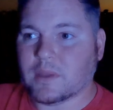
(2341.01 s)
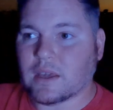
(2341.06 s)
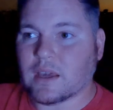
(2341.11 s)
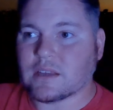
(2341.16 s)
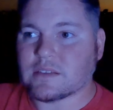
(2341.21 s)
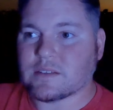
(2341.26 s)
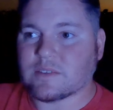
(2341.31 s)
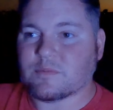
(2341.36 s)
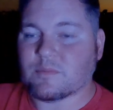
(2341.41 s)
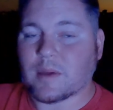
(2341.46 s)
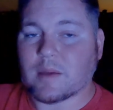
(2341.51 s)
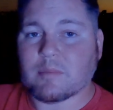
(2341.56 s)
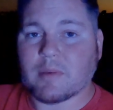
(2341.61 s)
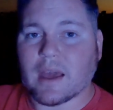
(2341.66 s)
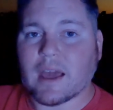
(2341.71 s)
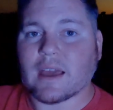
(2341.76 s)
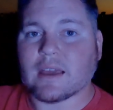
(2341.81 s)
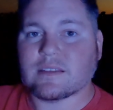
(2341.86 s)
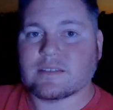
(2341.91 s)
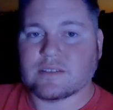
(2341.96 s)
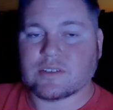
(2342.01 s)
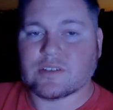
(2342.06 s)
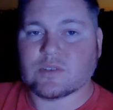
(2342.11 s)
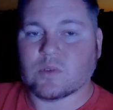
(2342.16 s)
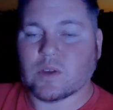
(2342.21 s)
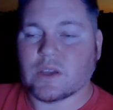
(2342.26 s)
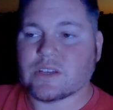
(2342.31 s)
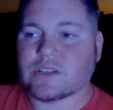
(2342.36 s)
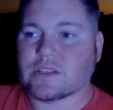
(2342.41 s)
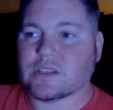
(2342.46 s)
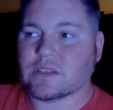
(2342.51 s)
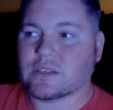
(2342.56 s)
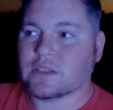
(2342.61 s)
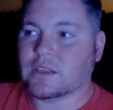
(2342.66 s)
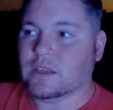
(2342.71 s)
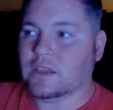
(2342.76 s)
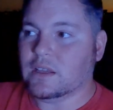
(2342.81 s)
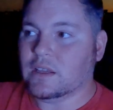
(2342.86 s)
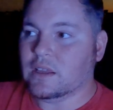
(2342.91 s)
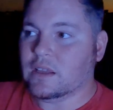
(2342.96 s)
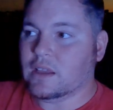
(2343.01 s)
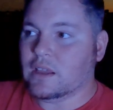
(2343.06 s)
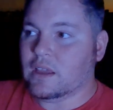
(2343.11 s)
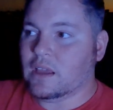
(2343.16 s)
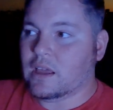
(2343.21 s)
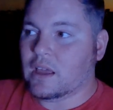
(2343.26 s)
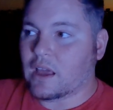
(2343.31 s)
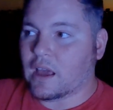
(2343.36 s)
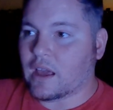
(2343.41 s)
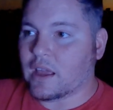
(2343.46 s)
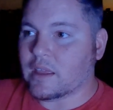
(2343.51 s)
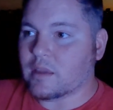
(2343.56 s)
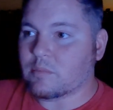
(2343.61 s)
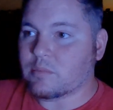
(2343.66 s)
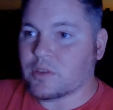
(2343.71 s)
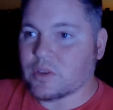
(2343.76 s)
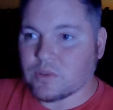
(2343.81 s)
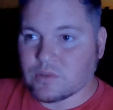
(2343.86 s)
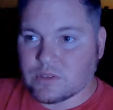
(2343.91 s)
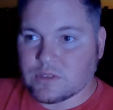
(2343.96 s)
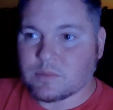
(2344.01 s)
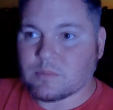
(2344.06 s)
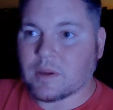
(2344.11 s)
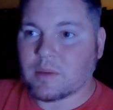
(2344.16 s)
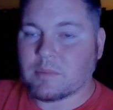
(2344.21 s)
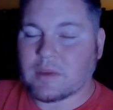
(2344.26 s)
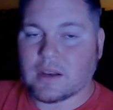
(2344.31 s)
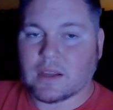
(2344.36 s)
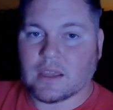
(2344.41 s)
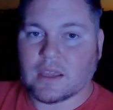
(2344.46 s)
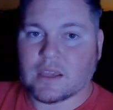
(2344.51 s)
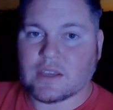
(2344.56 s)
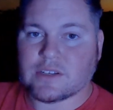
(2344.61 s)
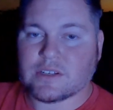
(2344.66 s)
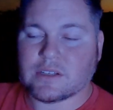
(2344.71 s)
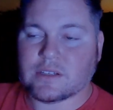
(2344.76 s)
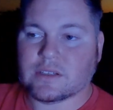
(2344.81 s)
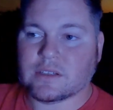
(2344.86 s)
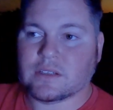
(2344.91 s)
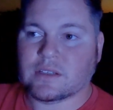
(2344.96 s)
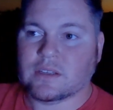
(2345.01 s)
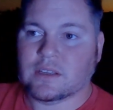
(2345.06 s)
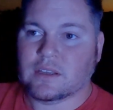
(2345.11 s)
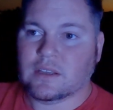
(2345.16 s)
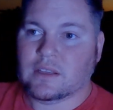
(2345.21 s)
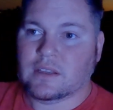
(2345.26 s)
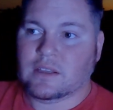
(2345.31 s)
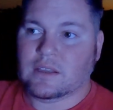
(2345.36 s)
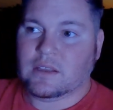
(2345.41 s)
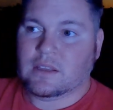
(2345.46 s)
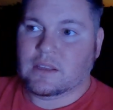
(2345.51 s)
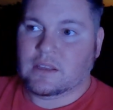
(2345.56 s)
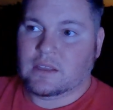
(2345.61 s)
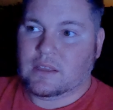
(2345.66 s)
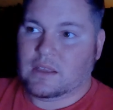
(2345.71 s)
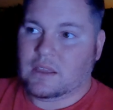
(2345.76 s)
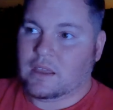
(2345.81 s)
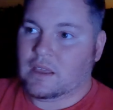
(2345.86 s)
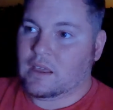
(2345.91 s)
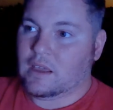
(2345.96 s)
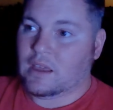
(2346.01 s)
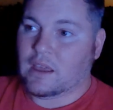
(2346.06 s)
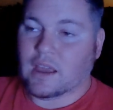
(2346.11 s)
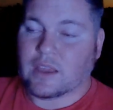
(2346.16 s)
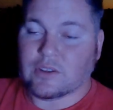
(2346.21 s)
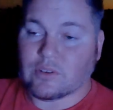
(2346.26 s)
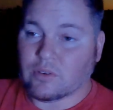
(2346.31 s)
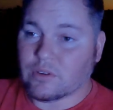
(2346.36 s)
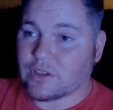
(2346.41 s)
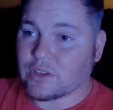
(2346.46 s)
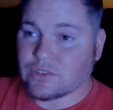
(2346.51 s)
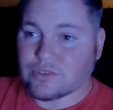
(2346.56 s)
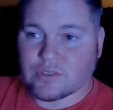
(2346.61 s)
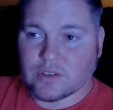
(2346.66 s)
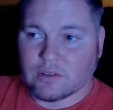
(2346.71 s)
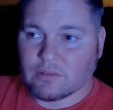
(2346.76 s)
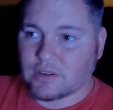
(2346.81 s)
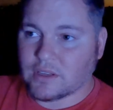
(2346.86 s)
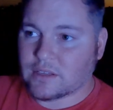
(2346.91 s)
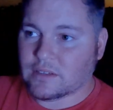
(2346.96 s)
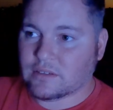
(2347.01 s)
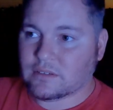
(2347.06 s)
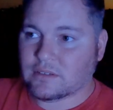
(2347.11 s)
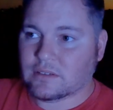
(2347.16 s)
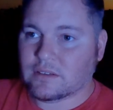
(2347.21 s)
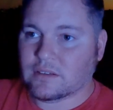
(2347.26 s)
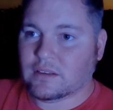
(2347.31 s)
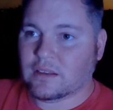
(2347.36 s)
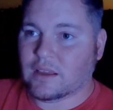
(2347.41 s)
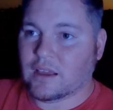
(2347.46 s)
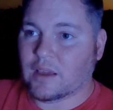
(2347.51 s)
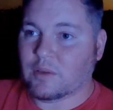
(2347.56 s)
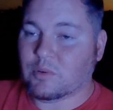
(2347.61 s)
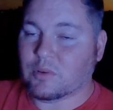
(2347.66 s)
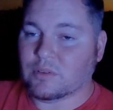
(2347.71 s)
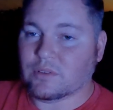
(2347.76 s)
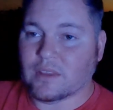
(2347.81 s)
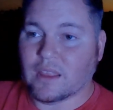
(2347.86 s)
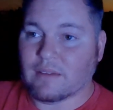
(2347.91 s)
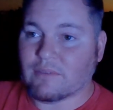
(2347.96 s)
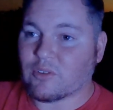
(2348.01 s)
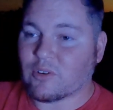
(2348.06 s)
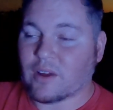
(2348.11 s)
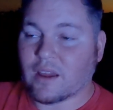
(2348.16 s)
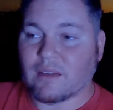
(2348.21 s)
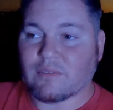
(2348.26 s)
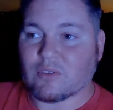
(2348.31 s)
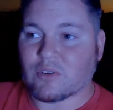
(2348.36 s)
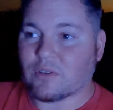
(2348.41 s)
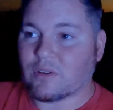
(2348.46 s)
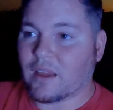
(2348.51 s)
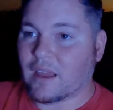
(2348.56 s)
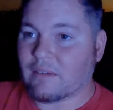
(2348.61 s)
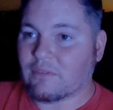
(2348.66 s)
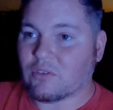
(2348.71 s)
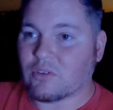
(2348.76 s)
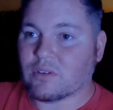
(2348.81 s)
because of my back situation. I abused my medication. I don't condone it. I will never ever